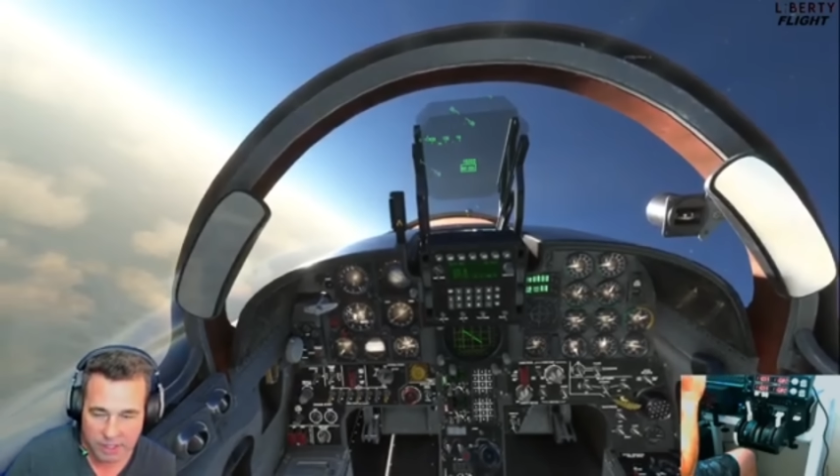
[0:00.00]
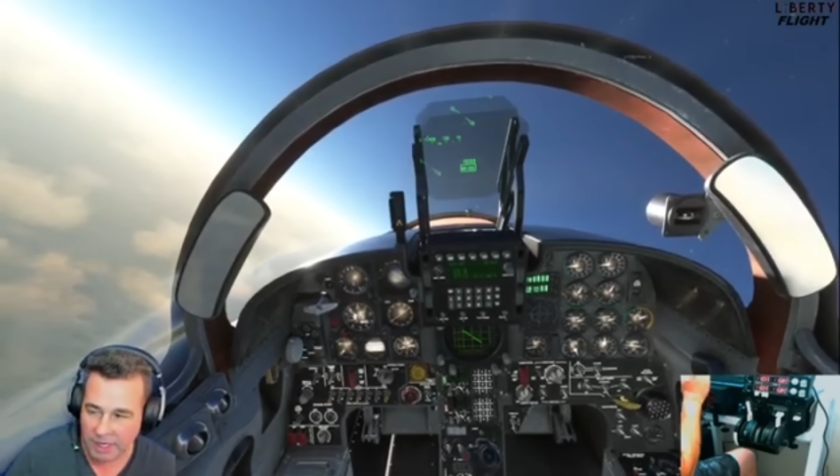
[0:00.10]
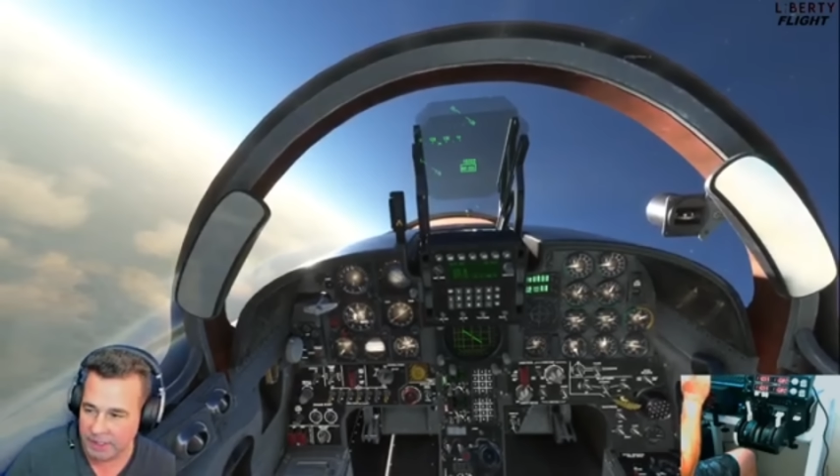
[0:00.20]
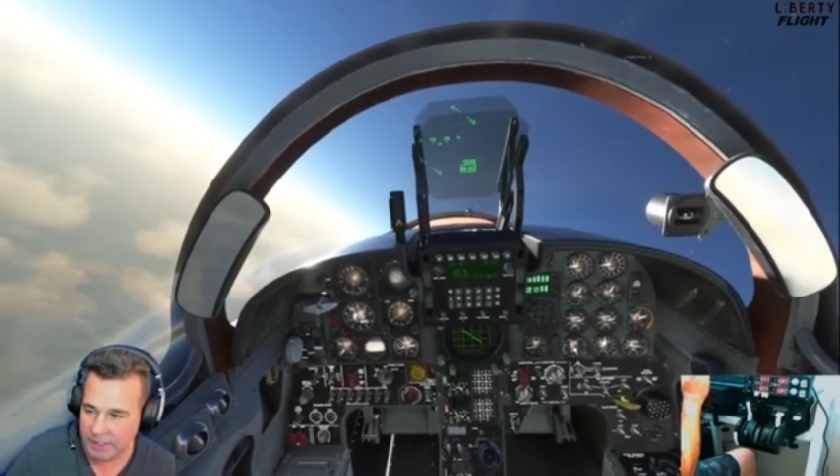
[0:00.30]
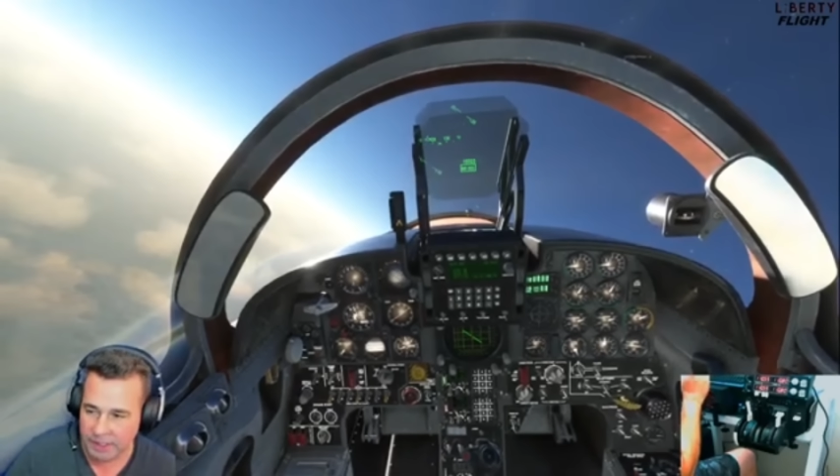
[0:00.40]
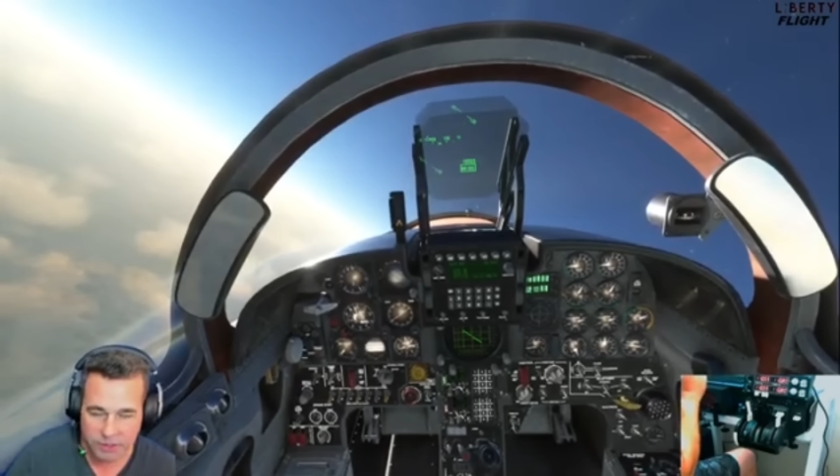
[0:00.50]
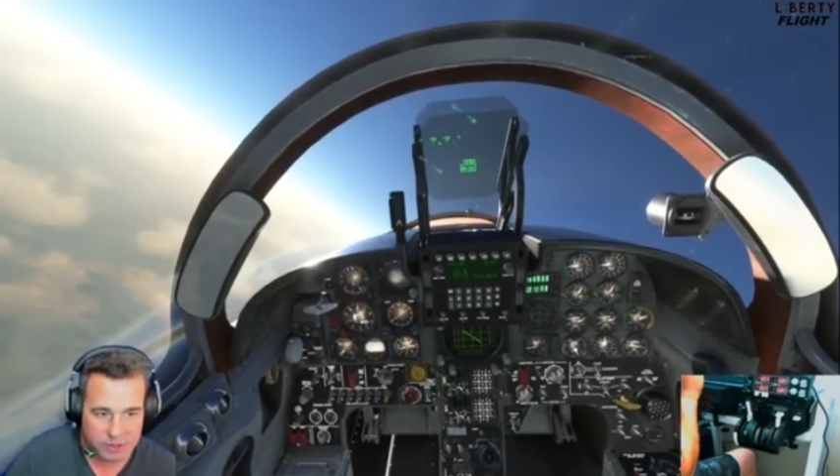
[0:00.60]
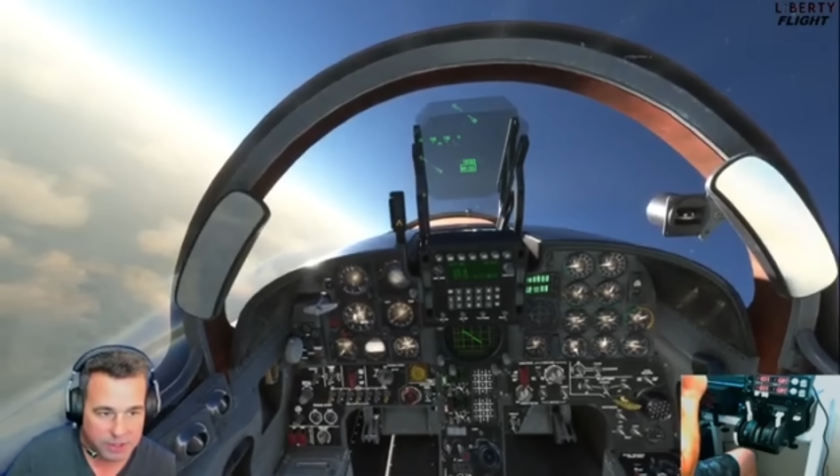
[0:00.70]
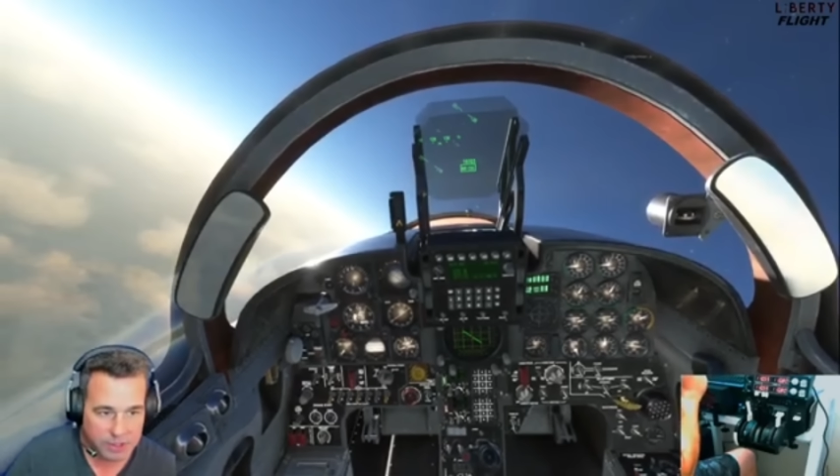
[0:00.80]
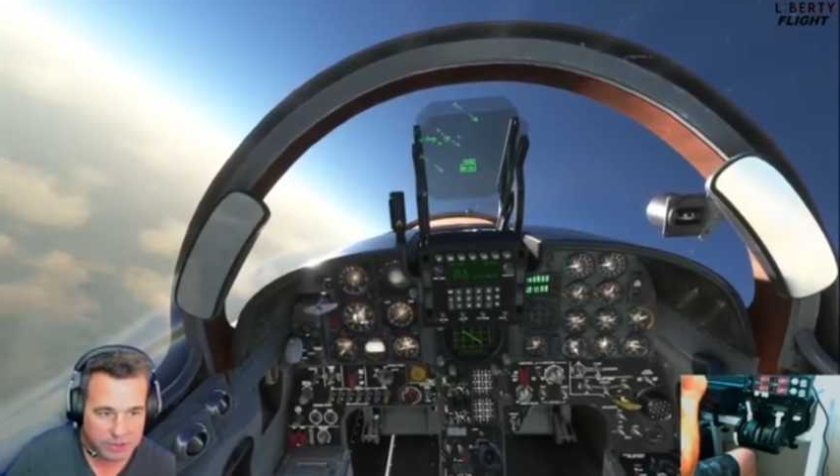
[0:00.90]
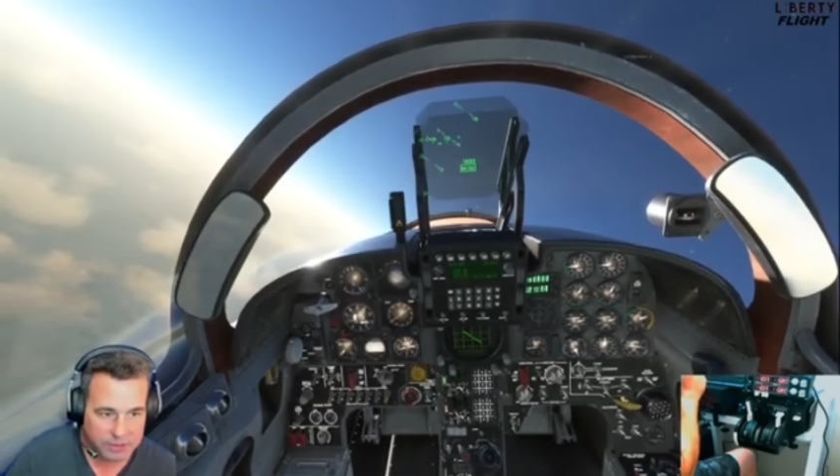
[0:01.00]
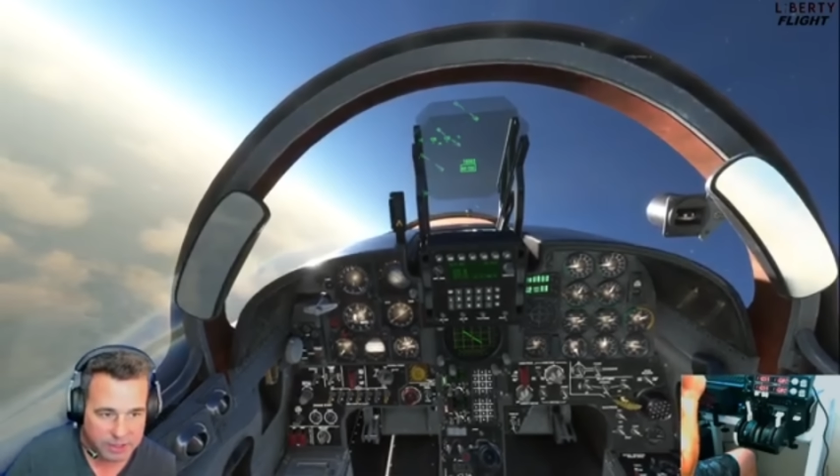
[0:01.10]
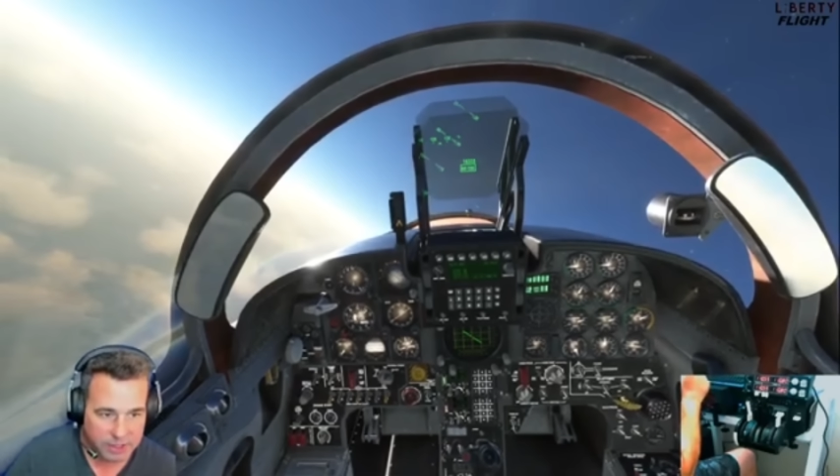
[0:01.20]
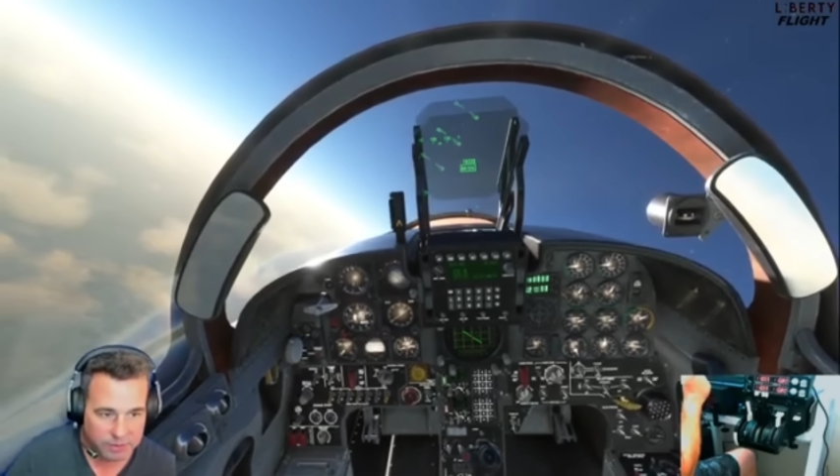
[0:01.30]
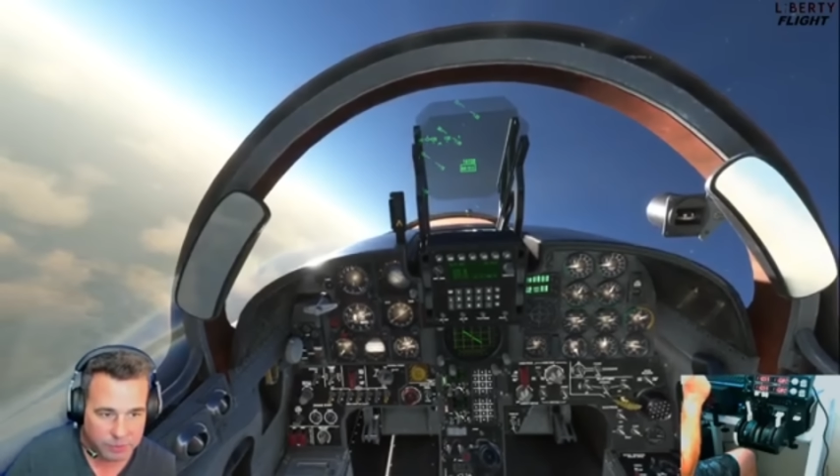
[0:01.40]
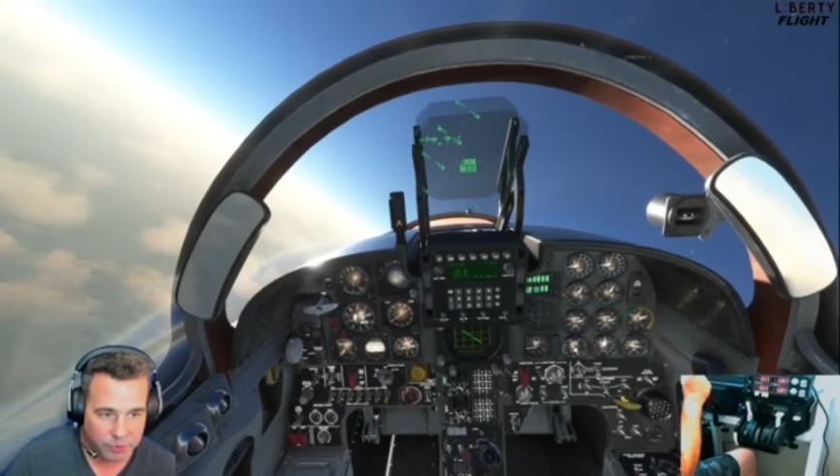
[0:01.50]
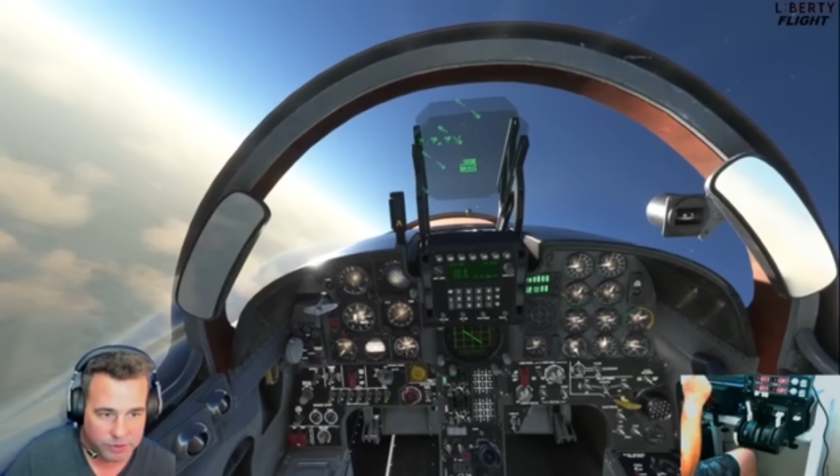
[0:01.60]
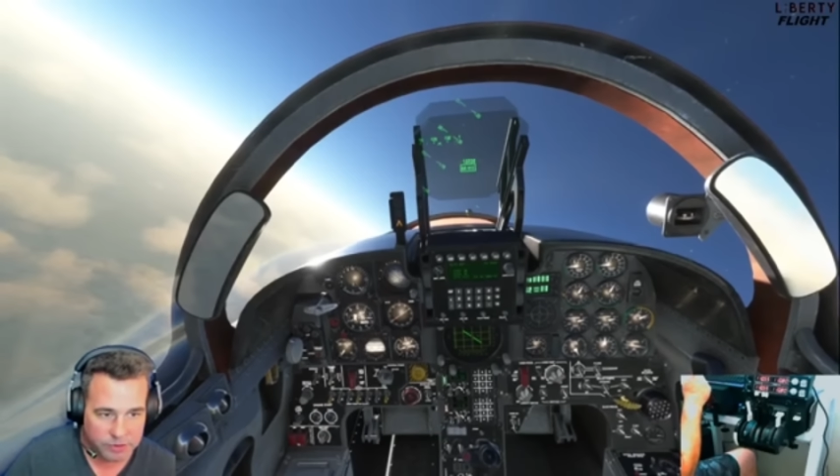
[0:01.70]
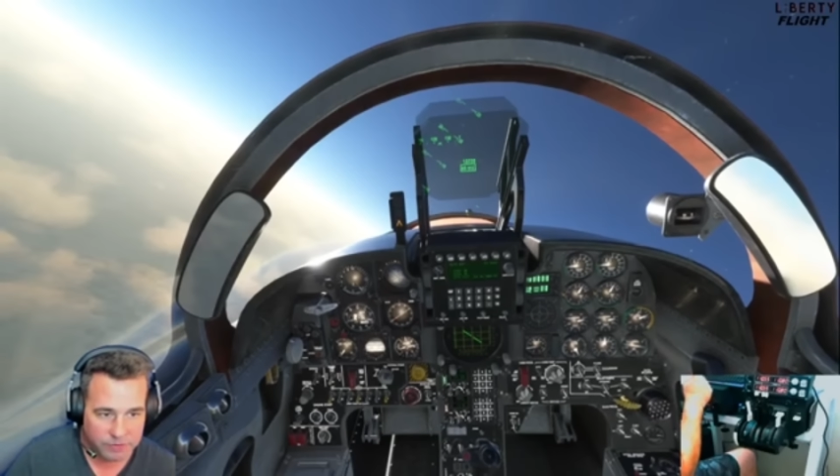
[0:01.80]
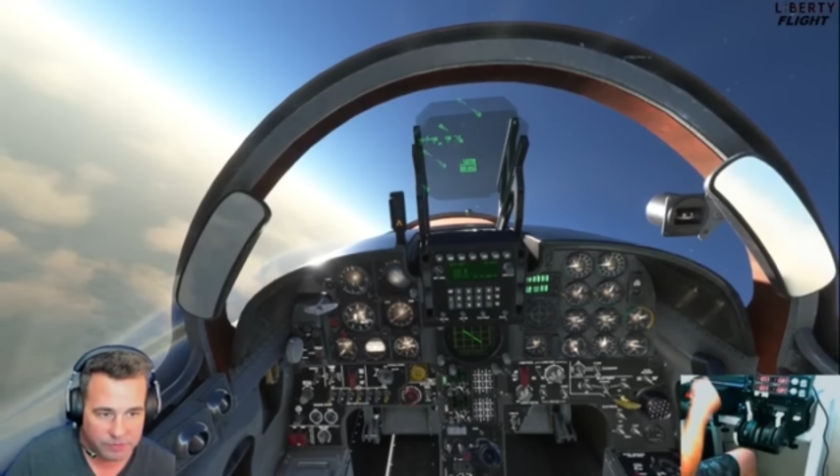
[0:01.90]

aliens jealous today, boys.